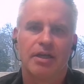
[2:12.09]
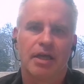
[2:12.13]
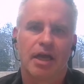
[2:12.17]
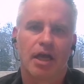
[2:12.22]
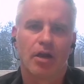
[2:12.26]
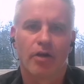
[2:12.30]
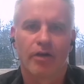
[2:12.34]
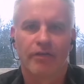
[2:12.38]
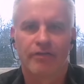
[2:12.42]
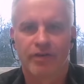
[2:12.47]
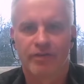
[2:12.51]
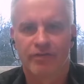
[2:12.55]
A
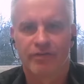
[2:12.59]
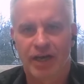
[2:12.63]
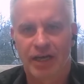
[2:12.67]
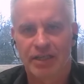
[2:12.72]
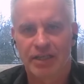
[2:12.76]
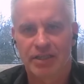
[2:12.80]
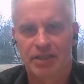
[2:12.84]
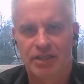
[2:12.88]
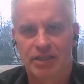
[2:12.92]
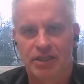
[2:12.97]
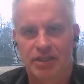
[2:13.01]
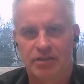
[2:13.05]
lot of
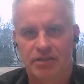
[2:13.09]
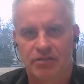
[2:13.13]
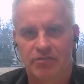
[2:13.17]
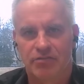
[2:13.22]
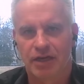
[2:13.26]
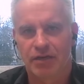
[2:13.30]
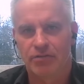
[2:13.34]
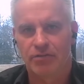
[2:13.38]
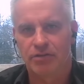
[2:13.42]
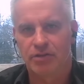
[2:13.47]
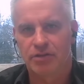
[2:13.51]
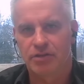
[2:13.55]
advantages
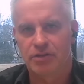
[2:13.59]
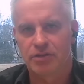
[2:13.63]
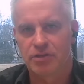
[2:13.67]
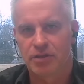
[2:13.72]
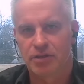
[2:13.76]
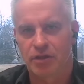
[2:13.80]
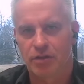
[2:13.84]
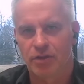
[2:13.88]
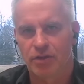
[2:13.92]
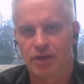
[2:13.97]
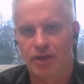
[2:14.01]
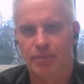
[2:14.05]
around
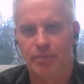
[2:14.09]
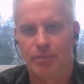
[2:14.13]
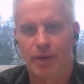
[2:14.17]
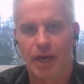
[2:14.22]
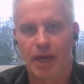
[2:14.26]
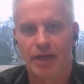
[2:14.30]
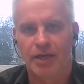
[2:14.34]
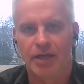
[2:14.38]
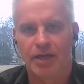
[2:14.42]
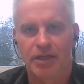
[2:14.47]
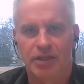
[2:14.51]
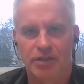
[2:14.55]

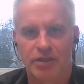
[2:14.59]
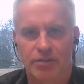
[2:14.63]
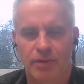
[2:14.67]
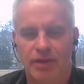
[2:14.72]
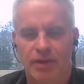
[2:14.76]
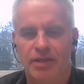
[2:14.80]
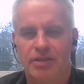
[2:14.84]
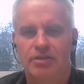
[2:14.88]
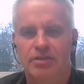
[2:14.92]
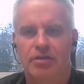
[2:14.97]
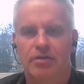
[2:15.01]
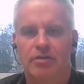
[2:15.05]
sodium-ion as
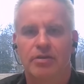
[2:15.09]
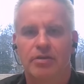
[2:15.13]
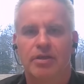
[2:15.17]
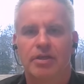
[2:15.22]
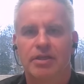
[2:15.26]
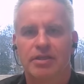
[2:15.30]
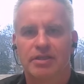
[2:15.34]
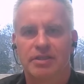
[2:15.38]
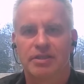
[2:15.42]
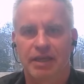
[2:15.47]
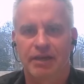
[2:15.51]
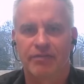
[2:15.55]
well as on
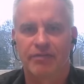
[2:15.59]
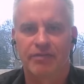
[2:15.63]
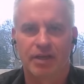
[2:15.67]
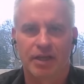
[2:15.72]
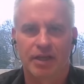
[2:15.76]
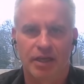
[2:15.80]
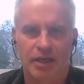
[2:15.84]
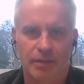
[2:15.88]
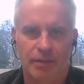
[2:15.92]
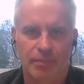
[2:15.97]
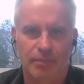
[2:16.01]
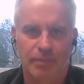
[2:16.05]
safety
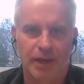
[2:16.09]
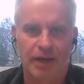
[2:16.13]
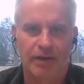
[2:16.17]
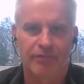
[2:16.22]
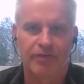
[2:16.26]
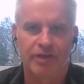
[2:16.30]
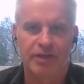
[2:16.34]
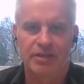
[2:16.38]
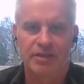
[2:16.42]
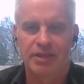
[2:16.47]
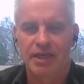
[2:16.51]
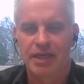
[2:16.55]
and other
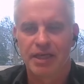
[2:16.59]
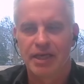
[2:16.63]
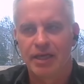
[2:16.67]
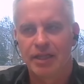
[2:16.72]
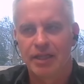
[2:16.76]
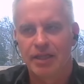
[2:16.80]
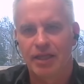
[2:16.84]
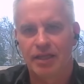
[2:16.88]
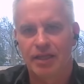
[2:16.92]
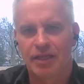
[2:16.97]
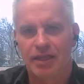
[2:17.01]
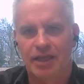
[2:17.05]
benefits.
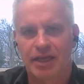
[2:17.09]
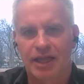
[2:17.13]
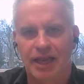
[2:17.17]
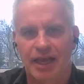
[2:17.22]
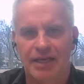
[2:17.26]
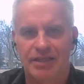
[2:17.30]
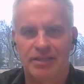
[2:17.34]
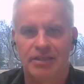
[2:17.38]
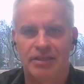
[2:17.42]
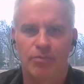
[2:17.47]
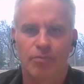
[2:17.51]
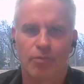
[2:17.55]
The other
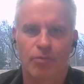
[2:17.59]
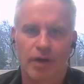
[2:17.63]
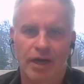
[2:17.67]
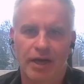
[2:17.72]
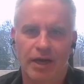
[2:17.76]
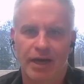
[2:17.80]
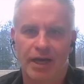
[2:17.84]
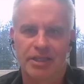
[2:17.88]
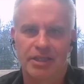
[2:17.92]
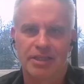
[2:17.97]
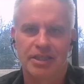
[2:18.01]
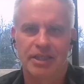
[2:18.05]
class, and
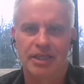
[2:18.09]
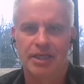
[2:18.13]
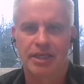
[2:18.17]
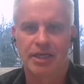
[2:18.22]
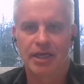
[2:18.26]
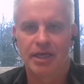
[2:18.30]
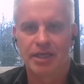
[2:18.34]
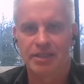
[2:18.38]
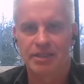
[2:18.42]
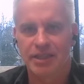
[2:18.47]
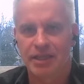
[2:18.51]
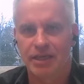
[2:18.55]
where actually
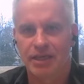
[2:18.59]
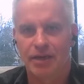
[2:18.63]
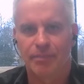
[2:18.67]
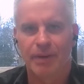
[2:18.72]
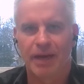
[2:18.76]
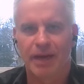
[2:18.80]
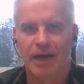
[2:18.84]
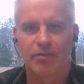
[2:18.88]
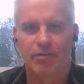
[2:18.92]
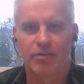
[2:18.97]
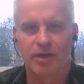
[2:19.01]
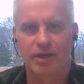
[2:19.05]
Adena
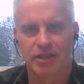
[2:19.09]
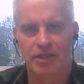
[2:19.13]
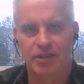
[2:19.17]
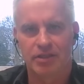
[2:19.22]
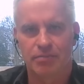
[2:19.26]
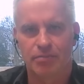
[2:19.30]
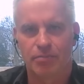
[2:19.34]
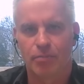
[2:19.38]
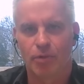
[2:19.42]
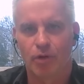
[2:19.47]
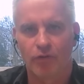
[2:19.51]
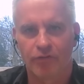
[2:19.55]
Power
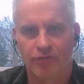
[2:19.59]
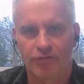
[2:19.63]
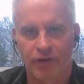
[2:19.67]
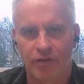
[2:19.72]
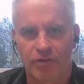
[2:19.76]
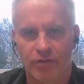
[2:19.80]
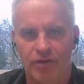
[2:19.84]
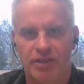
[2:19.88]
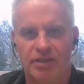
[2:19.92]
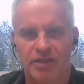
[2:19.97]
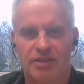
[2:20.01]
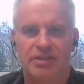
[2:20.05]
is more
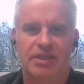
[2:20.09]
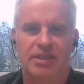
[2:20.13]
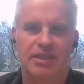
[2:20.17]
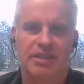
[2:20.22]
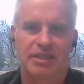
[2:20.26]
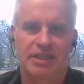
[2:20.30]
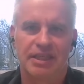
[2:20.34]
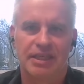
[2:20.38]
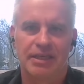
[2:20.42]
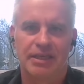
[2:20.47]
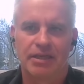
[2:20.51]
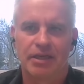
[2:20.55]
focused,
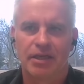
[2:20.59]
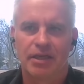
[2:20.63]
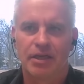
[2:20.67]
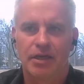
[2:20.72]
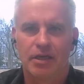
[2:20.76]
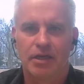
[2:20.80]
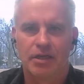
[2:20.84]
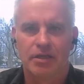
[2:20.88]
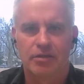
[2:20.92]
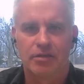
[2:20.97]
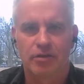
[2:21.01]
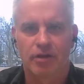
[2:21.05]
is in
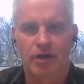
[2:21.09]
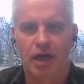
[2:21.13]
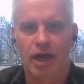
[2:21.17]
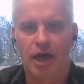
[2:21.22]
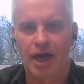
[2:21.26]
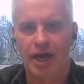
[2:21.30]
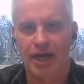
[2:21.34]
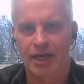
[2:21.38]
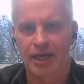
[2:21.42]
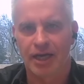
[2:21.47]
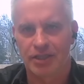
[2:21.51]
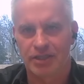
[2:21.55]
sort of
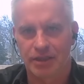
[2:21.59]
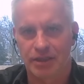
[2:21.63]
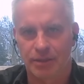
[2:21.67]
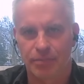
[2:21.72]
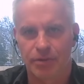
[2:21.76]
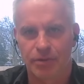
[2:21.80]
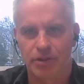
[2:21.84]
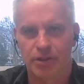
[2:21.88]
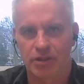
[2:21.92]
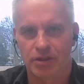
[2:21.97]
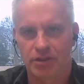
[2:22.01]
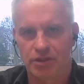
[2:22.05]
higher
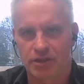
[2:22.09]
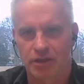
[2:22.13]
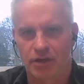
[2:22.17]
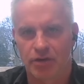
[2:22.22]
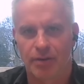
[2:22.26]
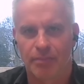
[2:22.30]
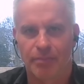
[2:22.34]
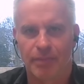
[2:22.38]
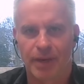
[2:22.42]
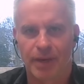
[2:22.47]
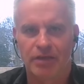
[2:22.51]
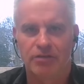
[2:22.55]
temperature
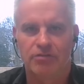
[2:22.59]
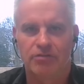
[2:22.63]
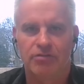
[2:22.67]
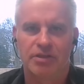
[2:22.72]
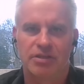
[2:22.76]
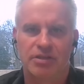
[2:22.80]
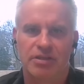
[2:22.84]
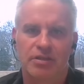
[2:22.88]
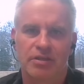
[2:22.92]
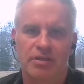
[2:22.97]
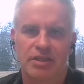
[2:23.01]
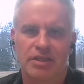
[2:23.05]
sodium
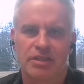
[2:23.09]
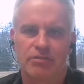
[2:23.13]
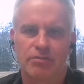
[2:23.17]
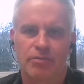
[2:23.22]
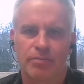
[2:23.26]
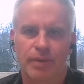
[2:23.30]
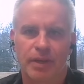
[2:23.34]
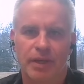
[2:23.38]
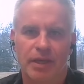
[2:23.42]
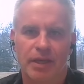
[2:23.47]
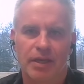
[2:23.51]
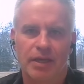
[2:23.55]
batteries. So these
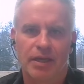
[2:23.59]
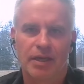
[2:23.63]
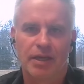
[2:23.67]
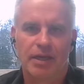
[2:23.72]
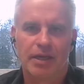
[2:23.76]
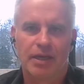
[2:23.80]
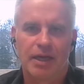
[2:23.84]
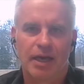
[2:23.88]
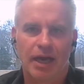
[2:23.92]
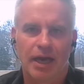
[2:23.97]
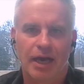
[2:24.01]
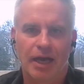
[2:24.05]
would be
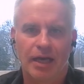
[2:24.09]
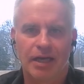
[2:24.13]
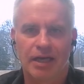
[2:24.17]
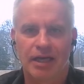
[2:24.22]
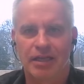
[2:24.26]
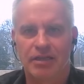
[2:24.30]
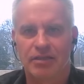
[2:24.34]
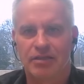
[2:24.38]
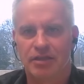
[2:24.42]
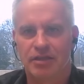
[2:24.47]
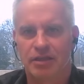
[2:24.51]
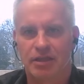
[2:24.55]

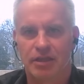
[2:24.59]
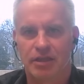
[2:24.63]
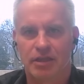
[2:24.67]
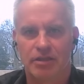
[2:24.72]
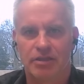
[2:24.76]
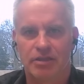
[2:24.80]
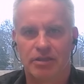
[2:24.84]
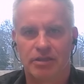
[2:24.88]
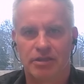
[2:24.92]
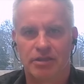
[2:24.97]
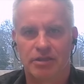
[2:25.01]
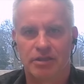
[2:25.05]
akin to the
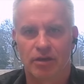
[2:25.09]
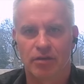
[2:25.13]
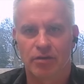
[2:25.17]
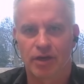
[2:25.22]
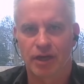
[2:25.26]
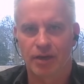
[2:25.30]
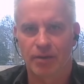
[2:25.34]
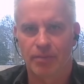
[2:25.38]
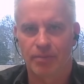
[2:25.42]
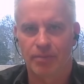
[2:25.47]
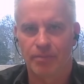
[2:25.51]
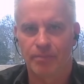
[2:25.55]

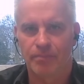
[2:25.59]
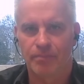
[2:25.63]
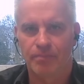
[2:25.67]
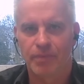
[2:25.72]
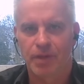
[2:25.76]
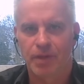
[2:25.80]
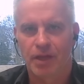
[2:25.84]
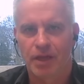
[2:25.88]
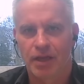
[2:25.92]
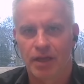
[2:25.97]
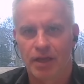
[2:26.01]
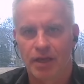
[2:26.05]
sodium
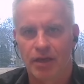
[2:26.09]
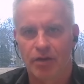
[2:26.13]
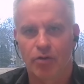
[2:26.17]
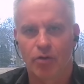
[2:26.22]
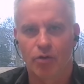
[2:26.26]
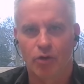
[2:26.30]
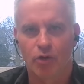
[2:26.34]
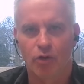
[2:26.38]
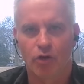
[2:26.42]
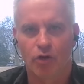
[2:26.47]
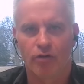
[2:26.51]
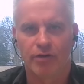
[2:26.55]
nickel
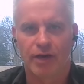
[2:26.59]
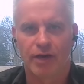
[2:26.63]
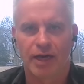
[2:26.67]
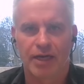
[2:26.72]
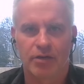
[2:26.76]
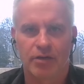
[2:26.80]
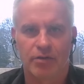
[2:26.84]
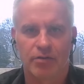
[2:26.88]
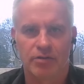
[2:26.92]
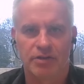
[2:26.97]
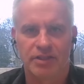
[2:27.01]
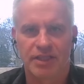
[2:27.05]

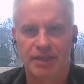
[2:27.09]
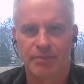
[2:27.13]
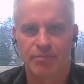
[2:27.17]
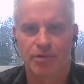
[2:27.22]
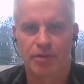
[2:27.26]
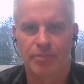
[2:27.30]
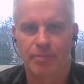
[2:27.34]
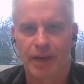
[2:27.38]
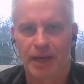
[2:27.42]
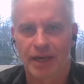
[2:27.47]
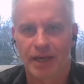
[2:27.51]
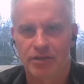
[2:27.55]
chloride or
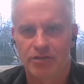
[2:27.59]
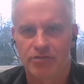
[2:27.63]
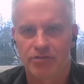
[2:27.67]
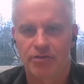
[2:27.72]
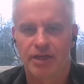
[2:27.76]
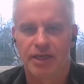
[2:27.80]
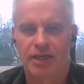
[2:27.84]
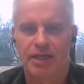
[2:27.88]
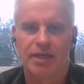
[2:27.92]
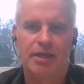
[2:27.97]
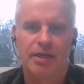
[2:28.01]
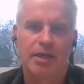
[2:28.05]
Zebra battery,